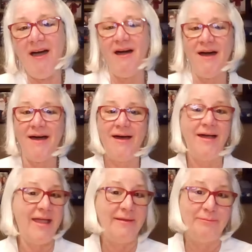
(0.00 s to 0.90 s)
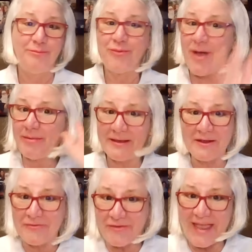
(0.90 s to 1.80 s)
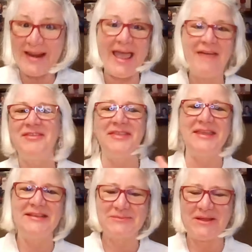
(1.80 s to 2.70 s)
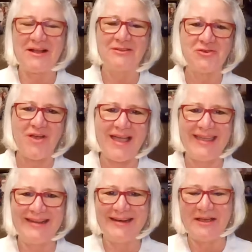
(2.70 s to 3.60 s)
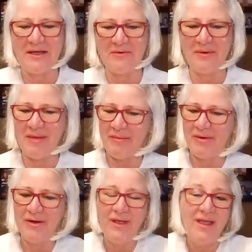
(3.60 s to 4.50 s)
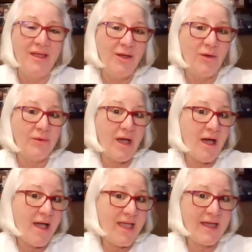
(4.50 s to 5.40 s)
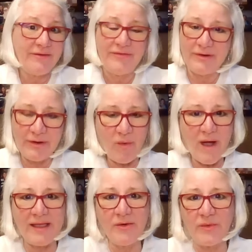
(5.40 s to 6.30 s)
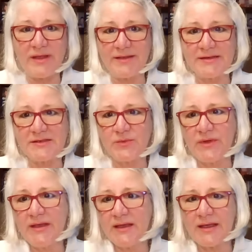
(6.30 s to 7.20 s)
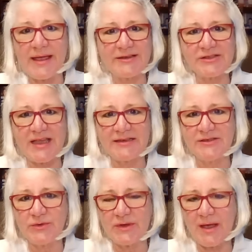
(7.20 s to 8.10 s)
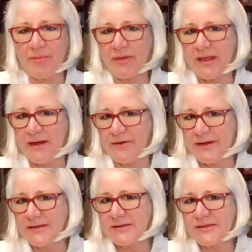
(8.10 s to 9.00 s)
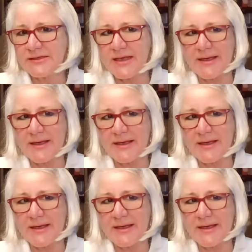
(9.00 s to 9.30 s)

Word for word: I'm probably going to forget half the things, but I'll try and remember. I had a very quiet week this week. I just had to do a couple errands,